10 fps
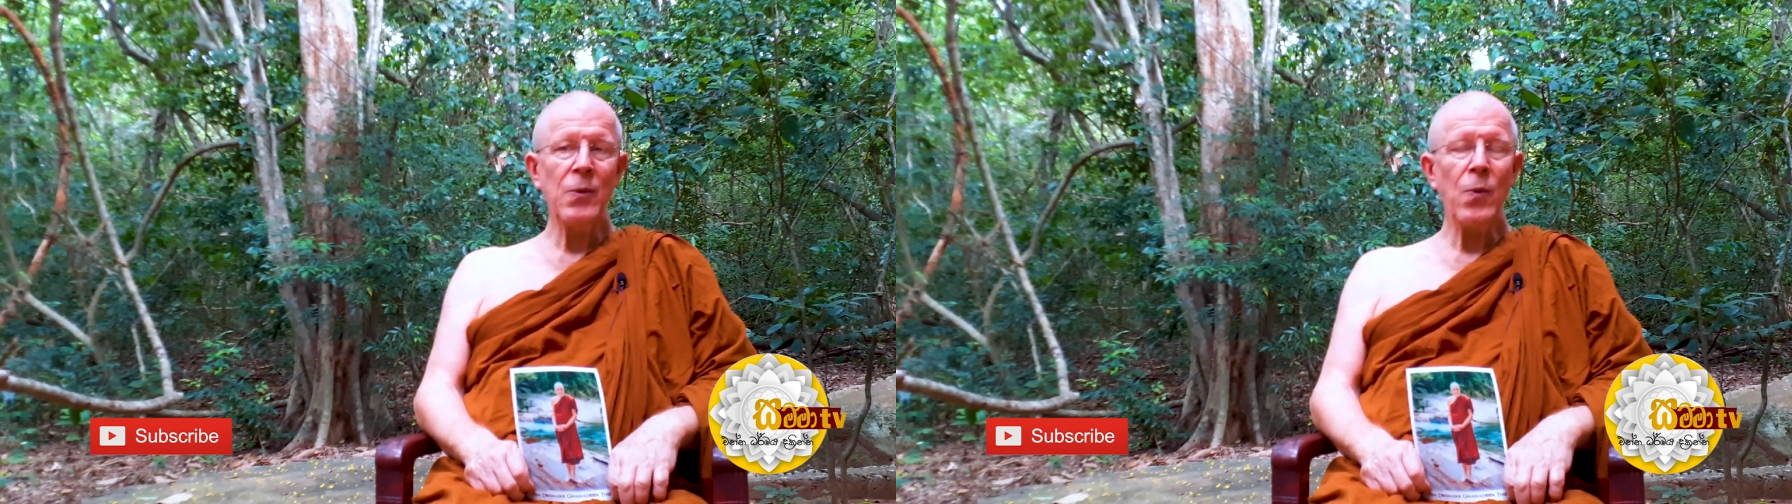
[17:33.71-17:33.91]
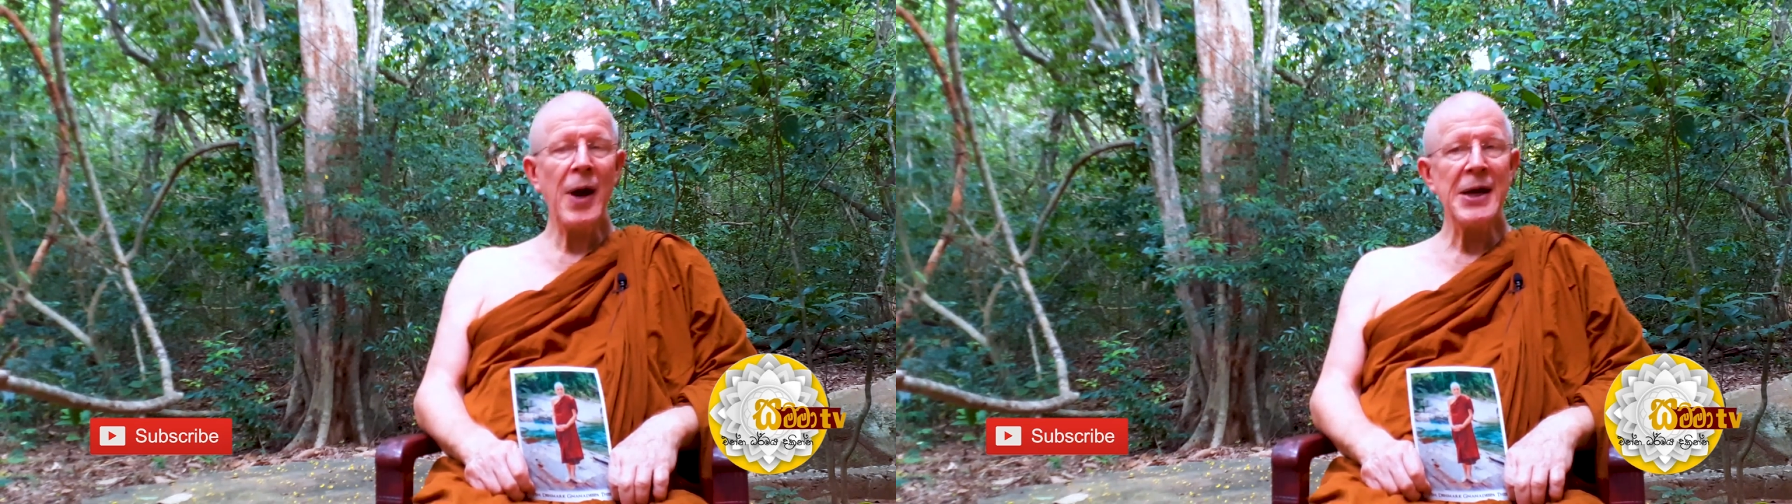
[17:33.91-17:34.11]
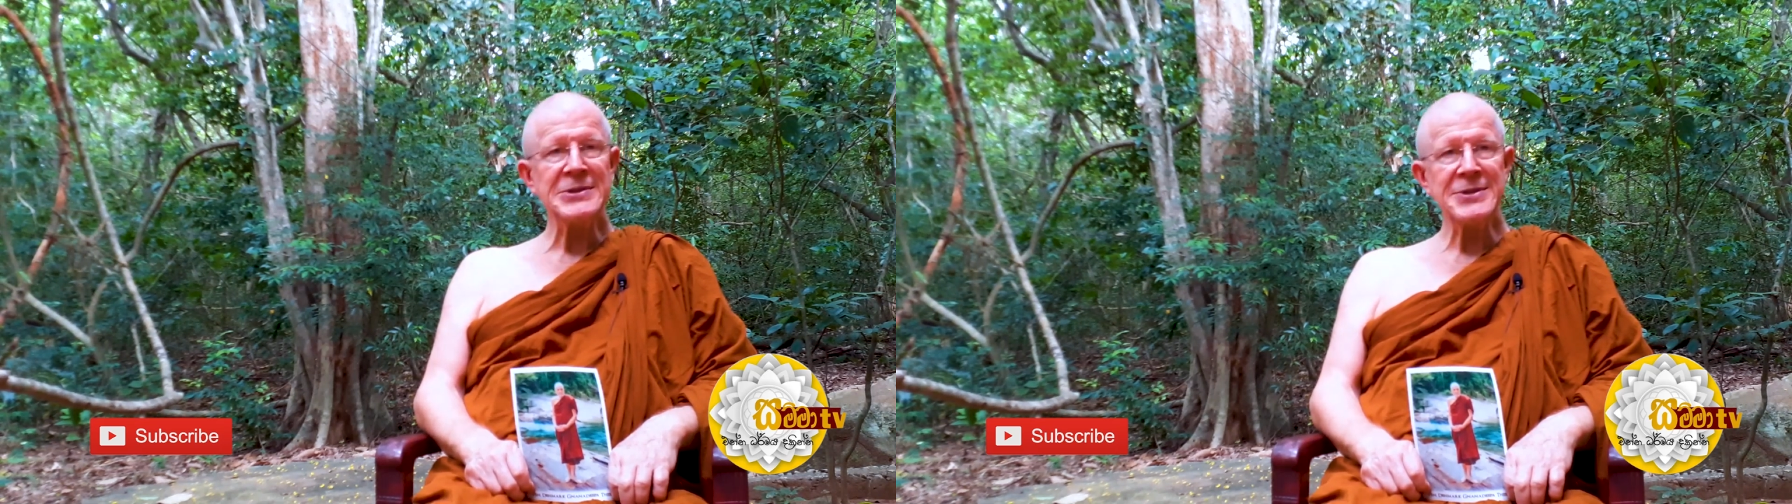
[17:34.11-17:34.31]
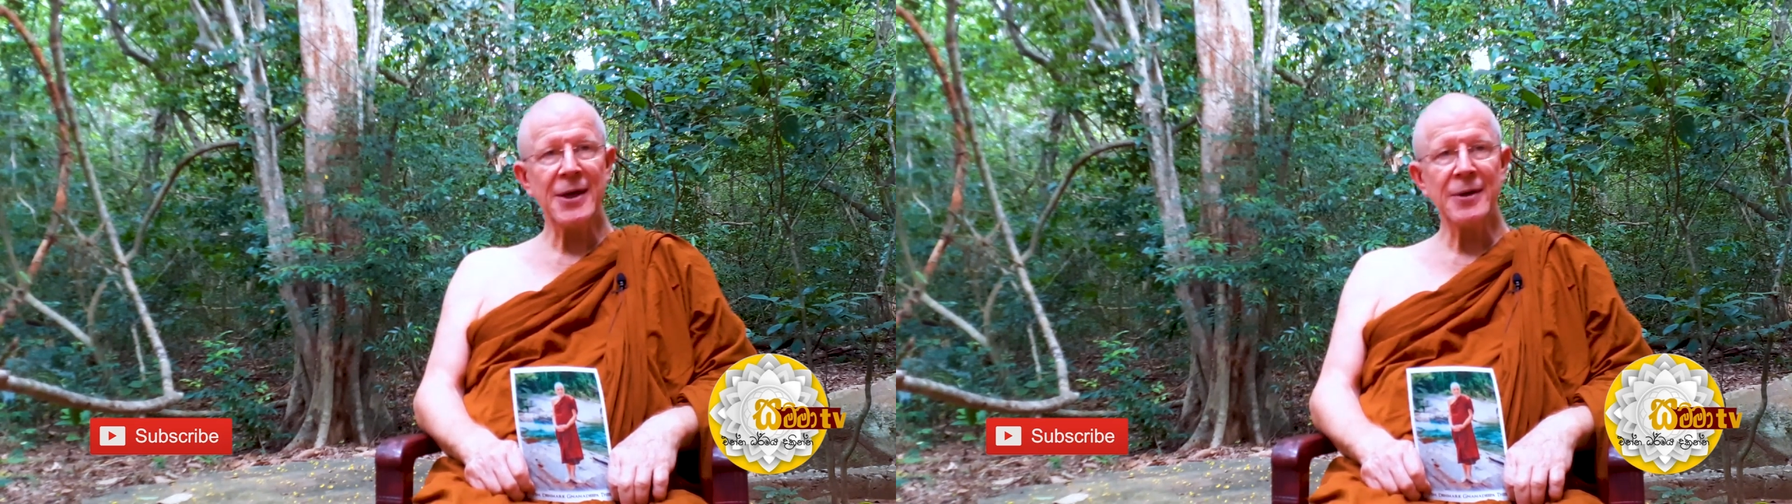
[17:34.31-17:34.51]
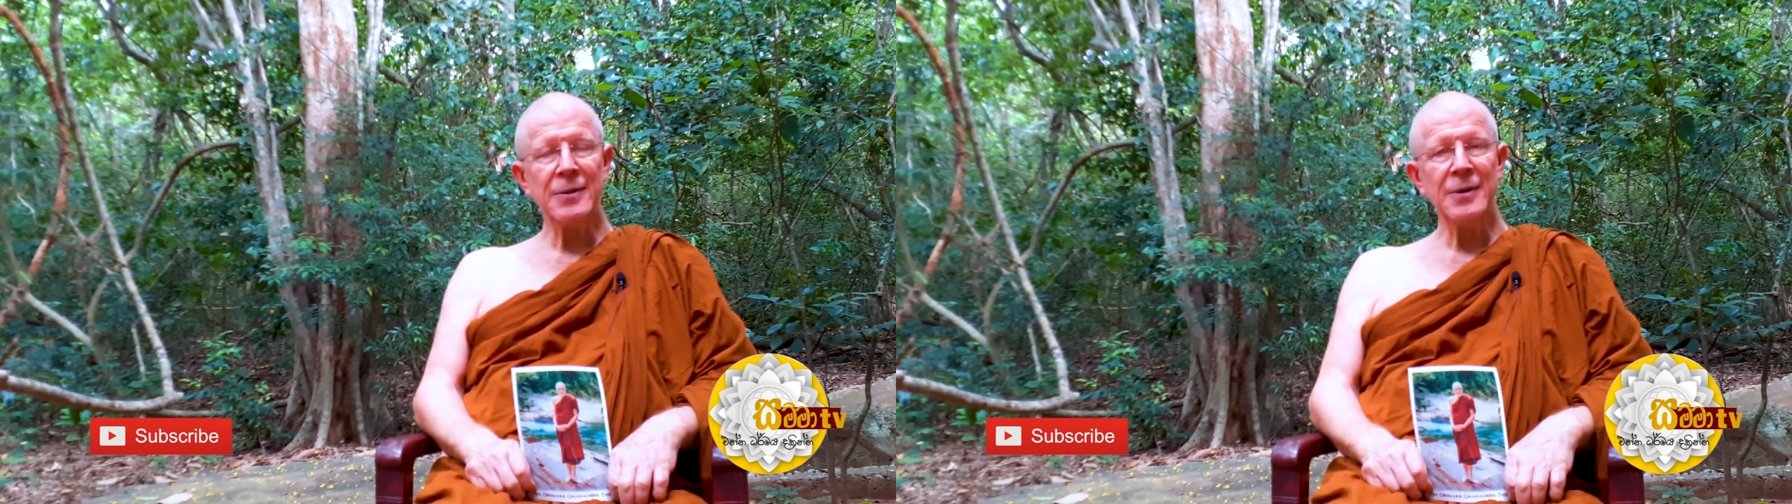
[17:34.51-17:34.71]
Why is that?